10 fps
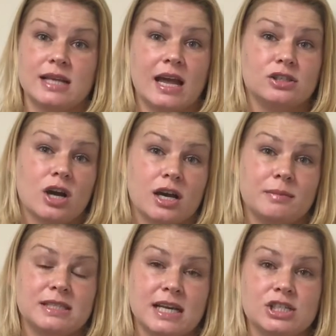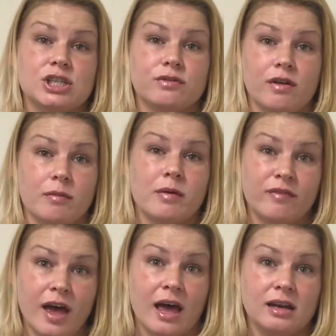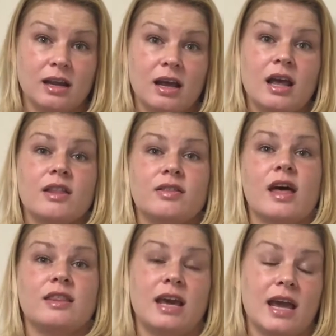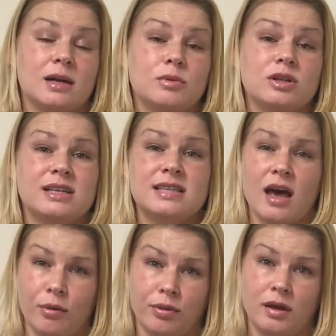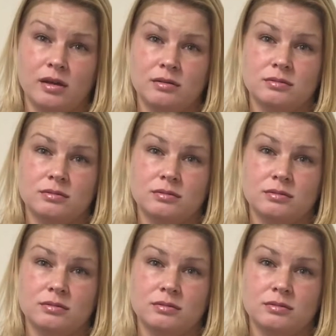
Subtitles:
and documentation from a vet that the animal is healthy.